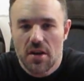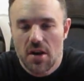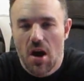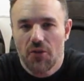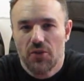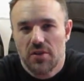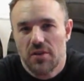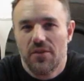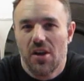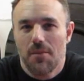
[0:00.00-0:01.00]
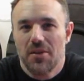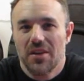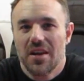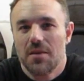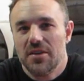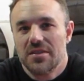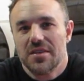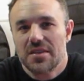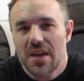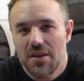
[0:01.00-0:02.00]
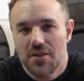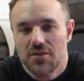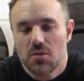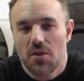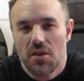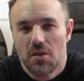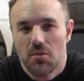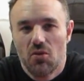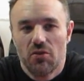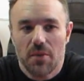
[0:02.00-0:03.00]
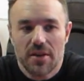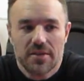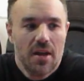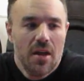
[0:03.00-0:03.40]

and also to develop the ligaments and tendons within the movement.